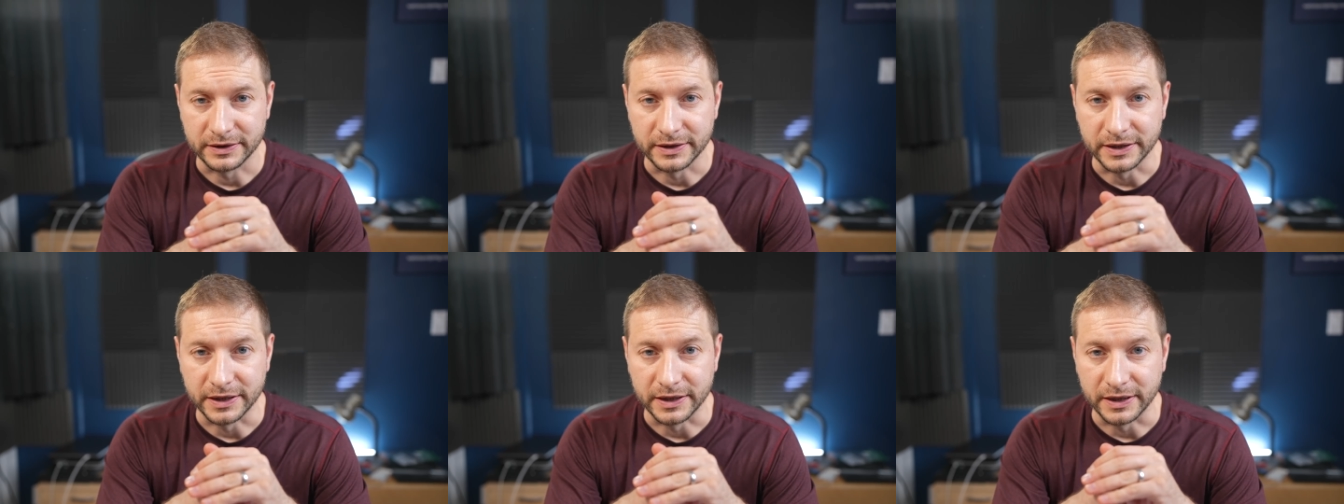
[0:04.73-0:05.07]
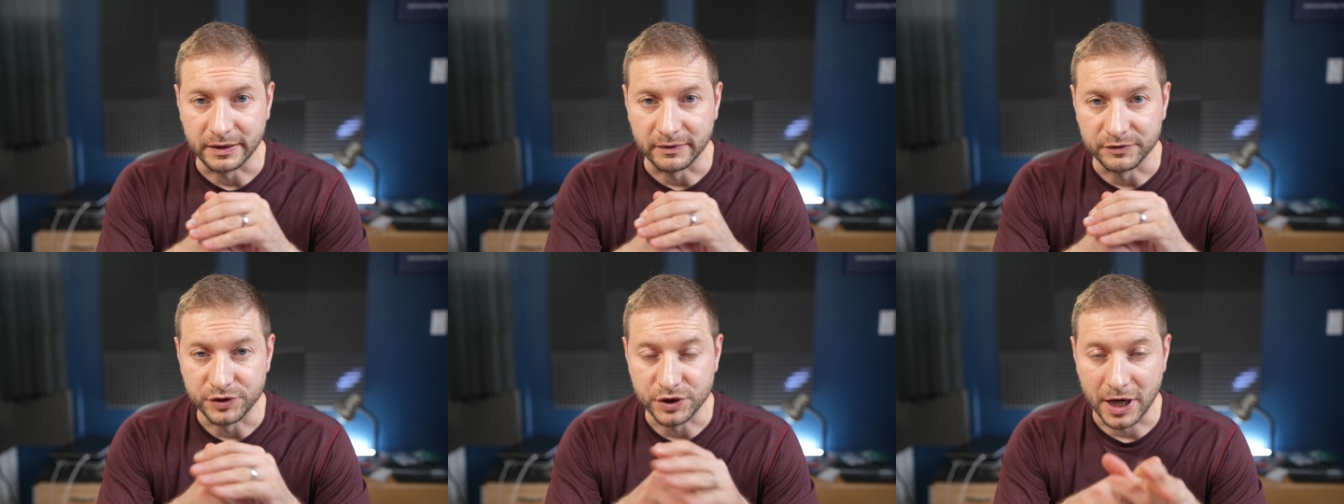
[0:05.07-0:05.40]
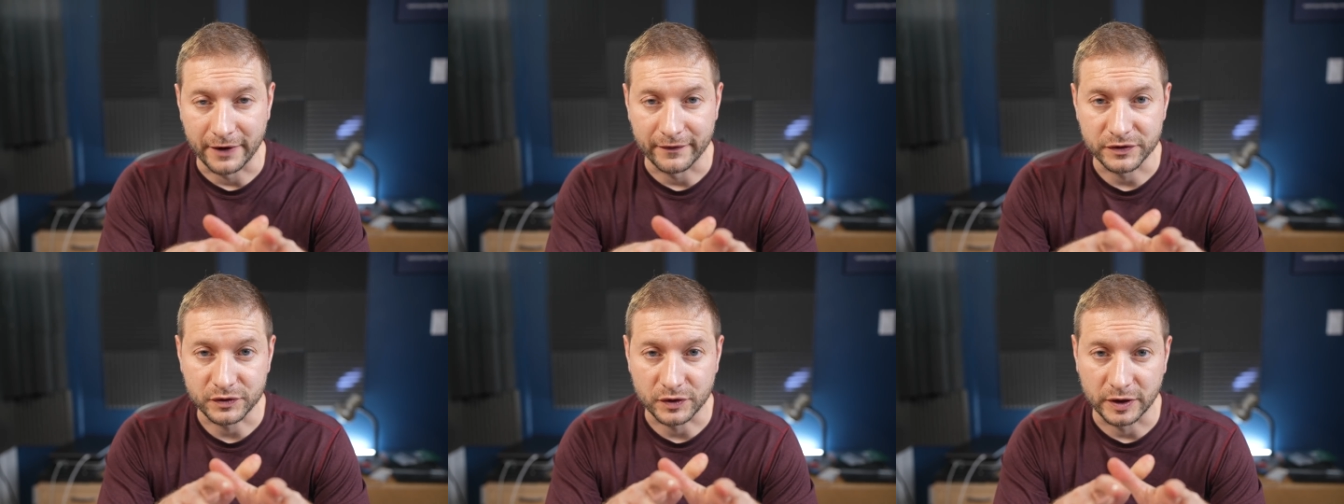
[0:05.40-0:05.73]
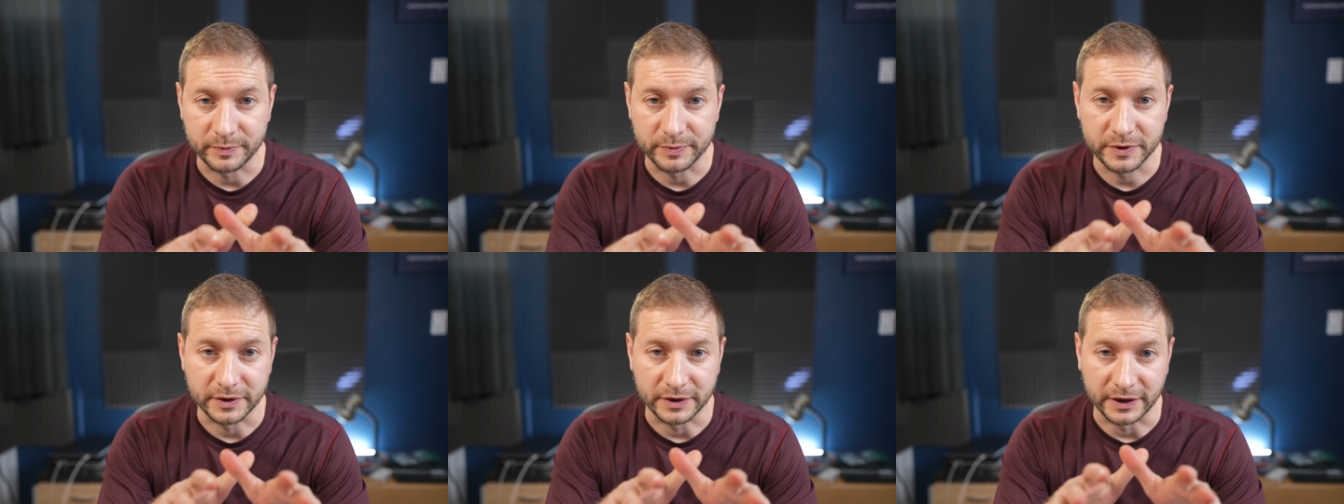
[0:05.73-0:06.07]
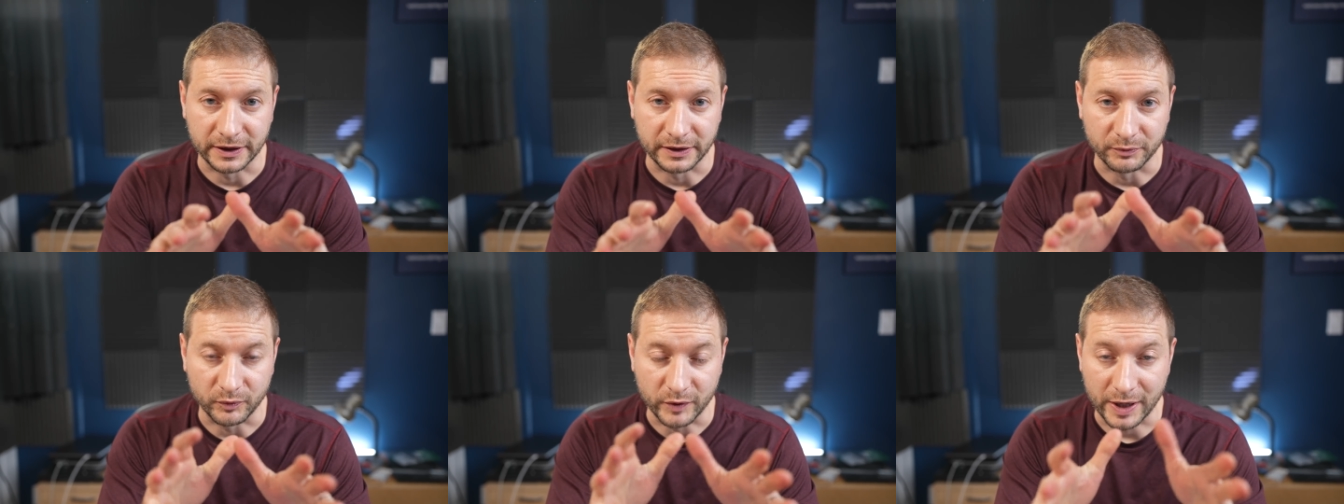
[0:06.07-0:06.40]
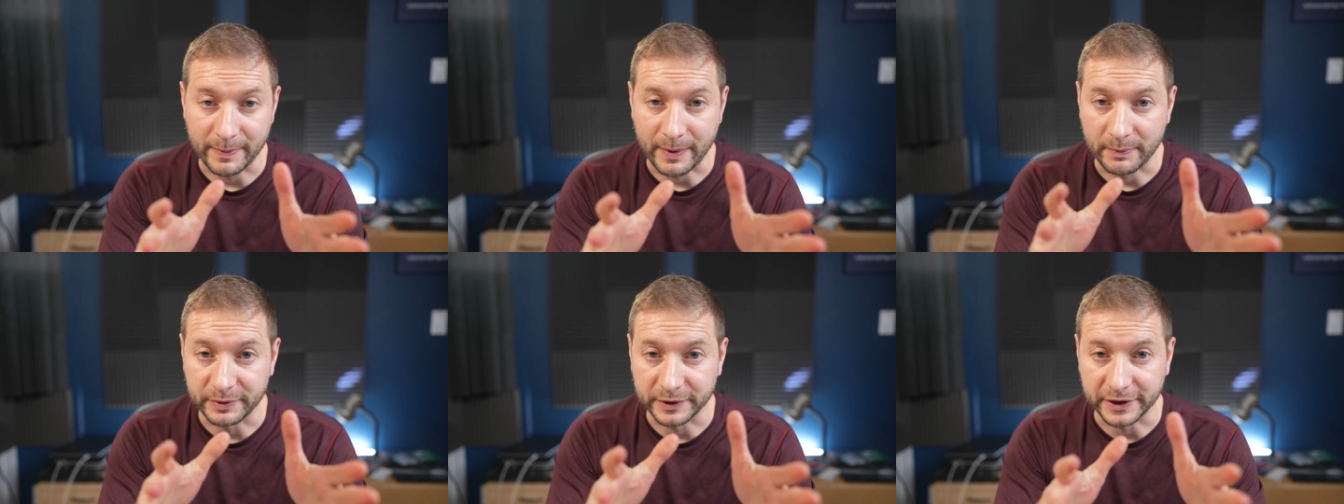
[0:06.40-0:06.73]
the JavaScript and
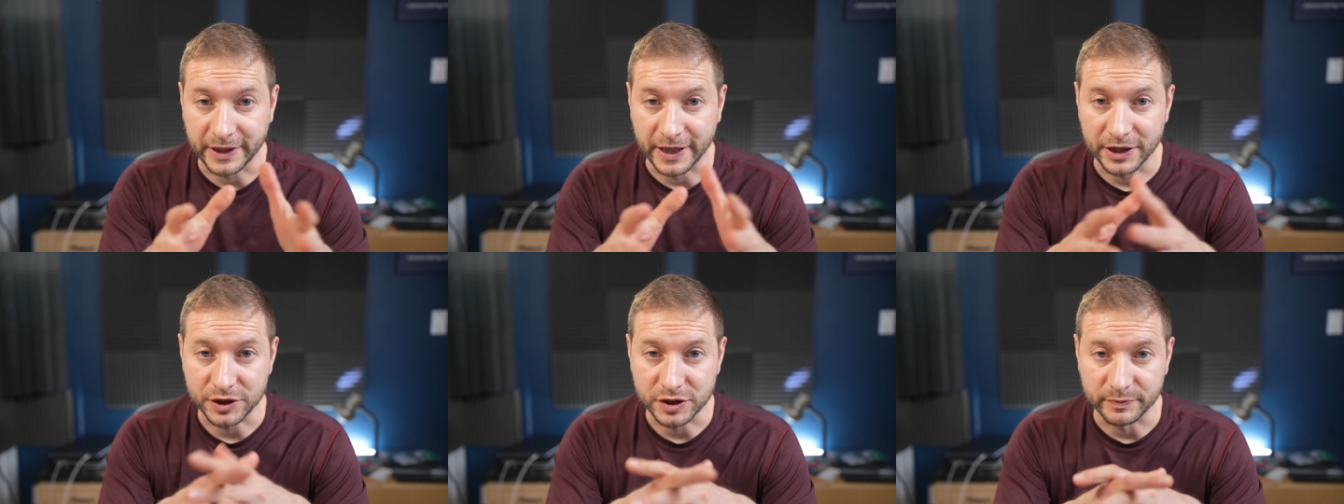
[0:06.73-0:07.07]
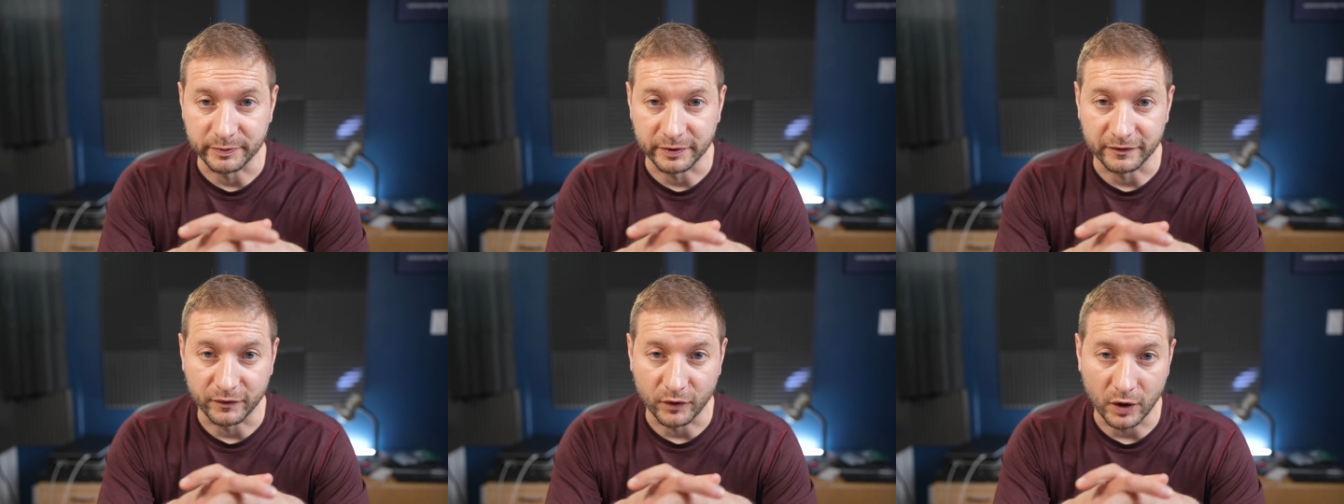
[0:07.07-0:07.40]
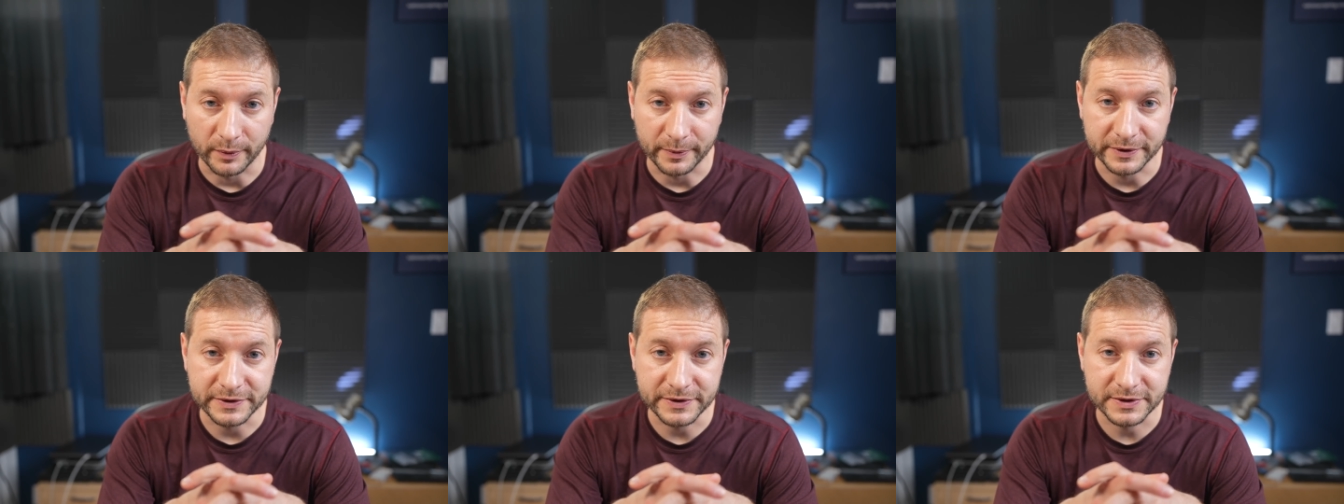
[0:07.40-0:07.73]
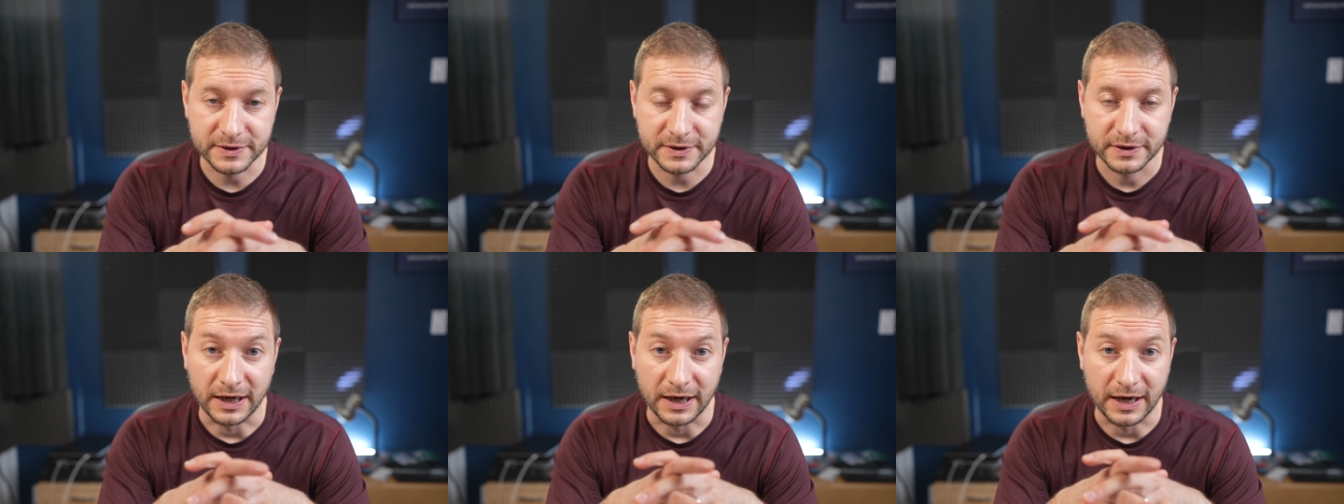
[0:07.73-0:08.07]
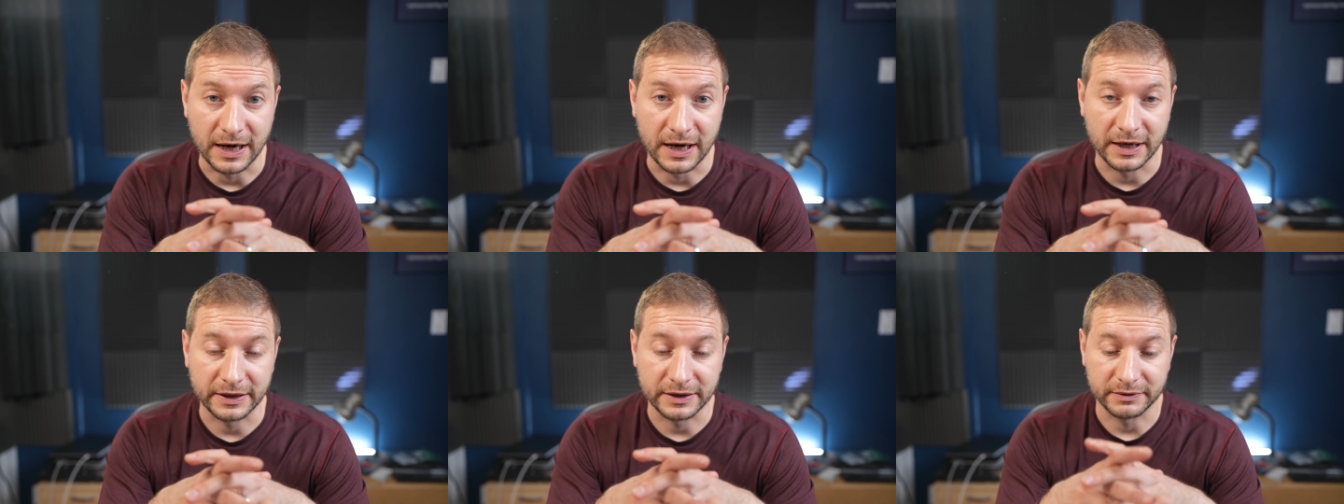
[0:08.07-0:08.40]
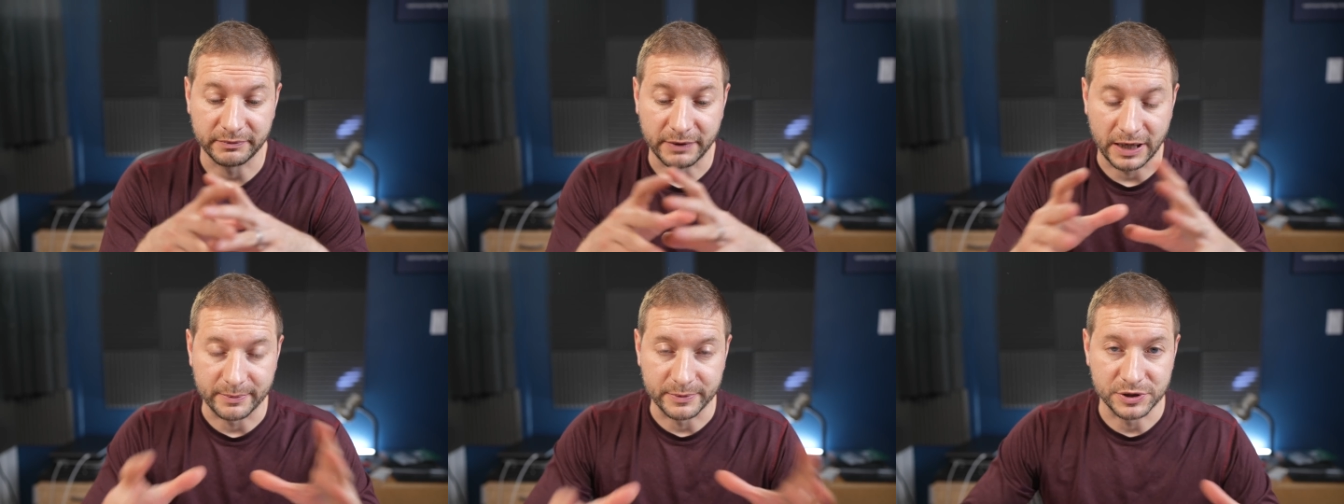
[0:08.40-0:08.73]
web application performance on my